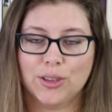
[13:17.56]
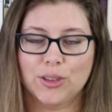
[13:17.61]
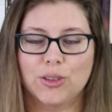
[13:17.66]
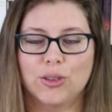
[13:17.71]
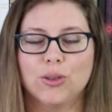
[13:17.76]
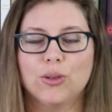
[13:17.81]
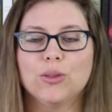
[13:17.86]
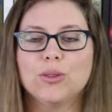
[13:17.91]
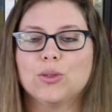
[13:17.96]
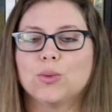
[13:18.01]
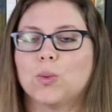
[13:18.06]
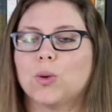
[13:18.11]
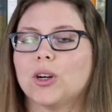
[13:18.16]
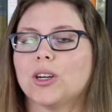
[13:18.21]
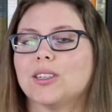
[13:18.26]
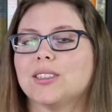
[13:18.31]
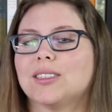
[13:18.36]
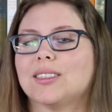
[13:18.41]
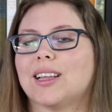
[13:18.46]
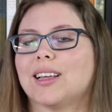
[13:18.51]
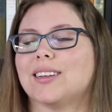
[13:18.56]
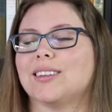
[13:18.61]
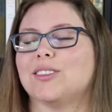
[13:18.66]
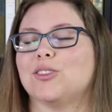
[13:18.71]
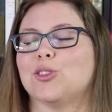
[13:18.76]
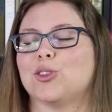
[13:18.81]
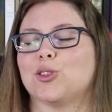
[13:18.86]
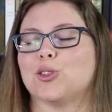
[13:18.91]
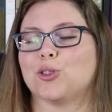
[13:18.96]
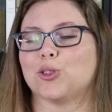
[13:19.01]
use words that
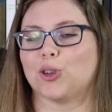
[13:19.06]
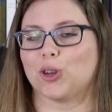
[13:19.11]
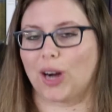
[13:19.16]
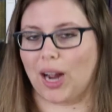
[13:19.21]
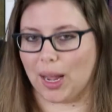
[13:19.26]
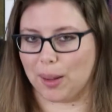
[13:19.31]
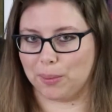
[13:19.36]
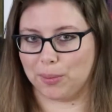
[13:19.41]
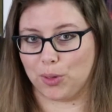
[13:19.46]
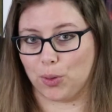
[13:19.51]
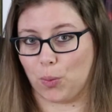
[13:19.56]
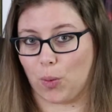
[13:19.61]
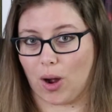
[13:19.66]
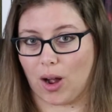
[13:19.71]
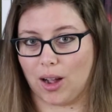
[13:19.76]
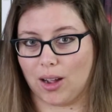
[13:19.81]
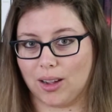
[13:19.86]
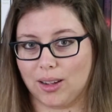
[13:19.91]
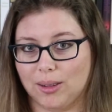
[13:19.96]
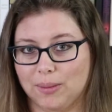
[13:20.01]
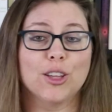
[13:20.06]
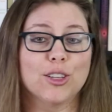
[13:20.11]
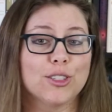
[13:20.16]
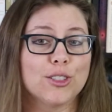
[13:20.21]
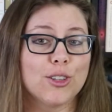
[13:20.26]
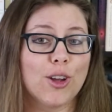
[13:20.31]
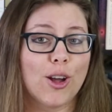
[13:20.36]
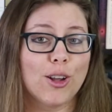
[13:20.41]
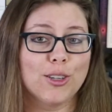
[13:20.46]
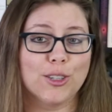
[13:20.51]
describe the walk.
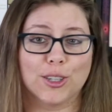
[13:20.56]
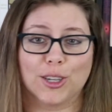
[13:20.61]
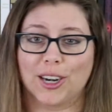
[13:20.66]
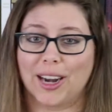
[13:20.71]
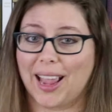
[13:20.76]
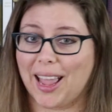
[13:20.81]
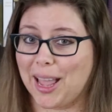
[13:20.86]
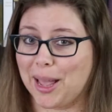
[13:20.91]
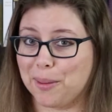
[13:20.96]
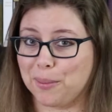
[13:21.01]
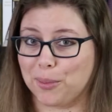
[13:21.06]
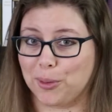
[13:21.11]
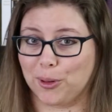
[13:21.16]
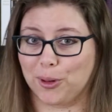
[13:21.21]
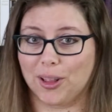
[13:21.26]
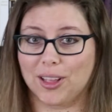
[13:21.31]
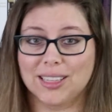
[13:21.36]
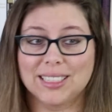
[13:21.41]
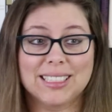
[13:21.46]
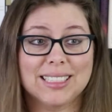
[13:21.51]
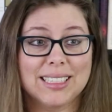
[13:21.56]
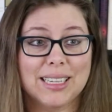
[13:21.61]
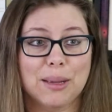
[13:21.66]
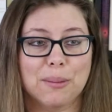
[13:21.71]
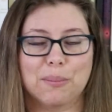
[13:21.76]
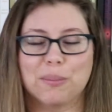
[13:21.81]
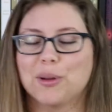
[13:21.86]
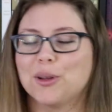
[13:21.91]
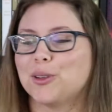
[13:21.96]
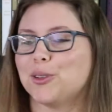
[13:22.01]
Saunter, amble,
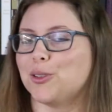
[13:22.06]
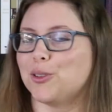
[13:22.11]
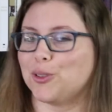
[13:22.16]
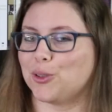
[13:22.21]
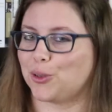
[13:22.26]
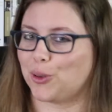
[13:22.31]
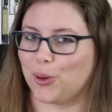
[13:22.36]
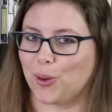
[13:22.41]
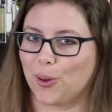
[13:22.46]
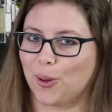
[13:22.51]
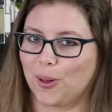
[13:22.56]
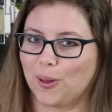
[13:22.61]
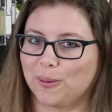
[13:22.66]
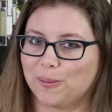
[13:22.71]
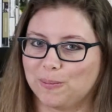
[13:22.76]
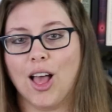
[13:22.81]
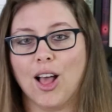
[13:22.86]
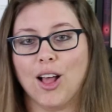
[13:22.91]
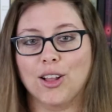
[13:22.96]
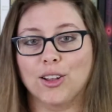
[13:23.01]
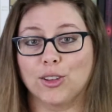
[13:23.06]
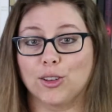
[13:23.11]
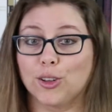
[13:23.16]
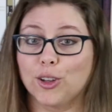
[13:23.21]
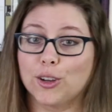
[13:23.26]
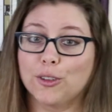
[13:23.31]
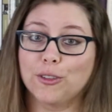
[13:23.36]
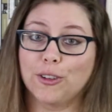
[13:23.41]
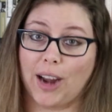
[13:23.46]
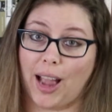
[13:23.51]
skip, stroll.
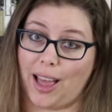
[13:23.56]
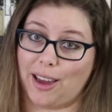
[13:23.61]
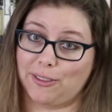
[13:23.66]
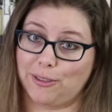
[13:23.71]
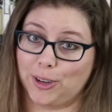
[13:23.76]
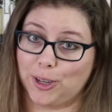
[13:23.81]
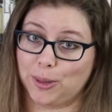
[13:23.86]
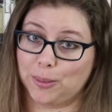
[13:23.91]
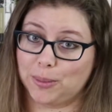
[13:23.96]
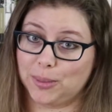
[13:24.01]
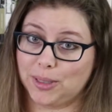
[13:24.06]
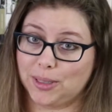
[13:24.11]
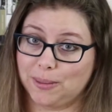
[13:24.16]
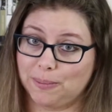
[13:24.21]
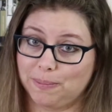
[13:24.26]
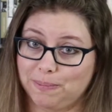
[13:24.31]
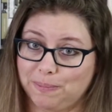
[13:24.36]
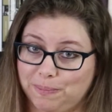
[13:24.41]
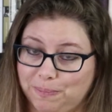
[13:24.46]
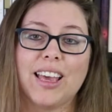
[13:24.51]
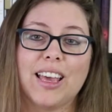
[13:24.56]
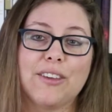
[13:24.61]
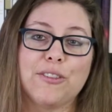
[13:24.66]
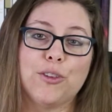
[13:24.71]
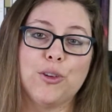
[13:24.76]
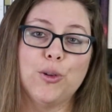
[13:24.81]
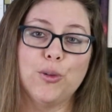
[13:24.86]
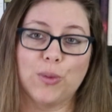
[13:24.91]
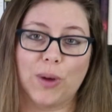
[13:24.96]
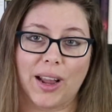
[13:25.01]
Look for adverbs. If
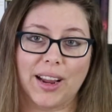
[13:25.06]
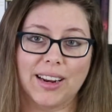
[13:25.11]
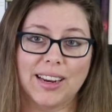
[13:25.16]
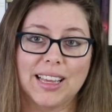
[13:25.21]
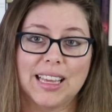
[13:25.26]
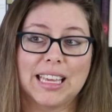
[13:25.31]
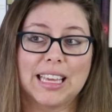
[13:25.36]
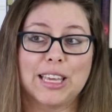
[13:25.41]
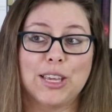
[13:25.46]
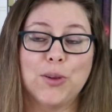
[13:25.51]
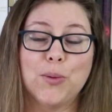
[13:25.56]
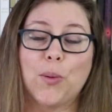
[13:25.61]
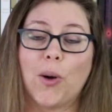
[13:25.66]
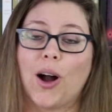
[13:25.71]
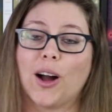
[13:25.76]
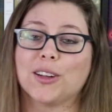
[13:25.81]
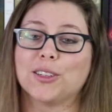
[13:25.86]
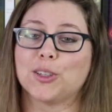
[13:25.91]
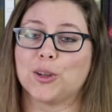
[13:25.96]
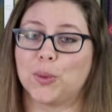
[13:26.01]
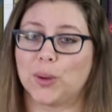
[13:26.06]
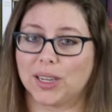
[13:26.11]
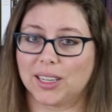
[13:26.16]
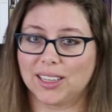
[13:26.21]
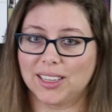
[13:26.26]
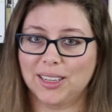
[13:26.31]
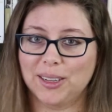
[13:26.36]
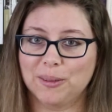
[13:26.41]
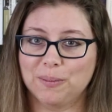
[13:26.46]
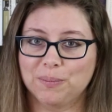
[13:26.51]
you write, he walked
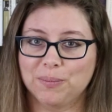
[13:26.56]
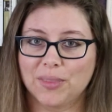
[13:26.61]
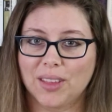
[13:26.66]
quickly,